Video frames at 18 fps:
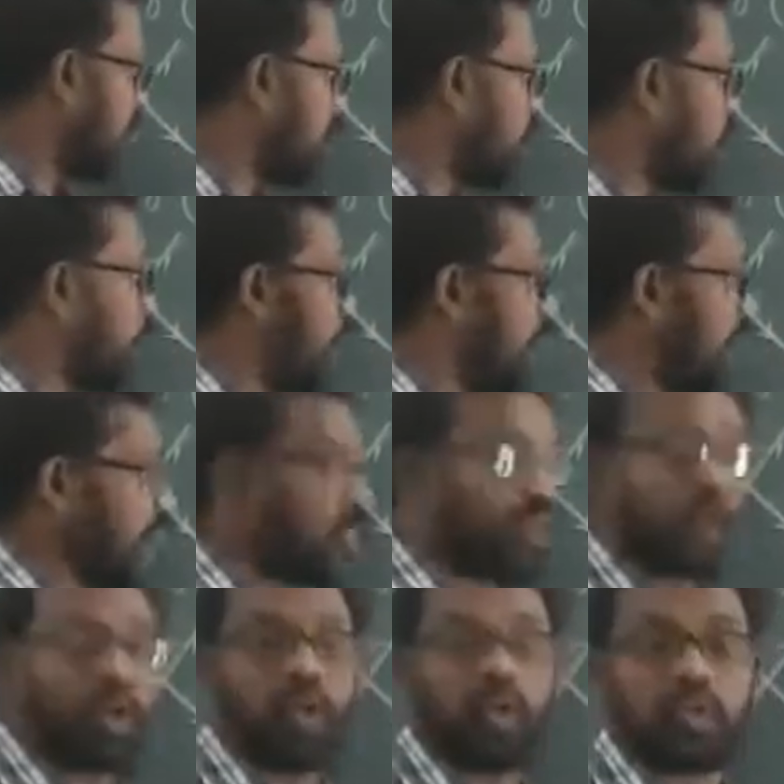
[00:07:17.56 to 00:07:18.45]
unique
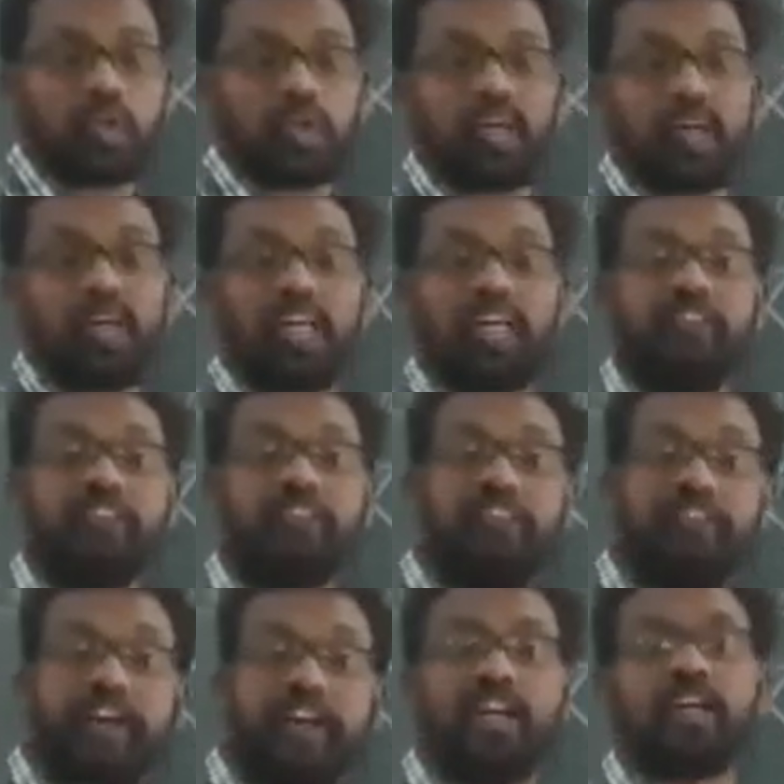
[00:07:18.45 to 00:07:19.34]
solution,
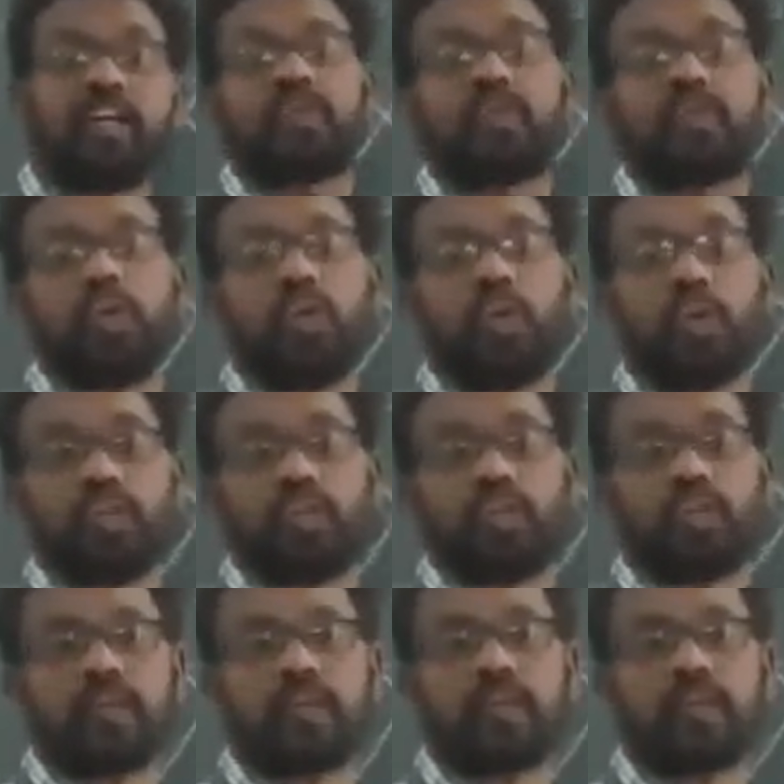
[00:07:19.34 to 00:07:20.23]
different solution.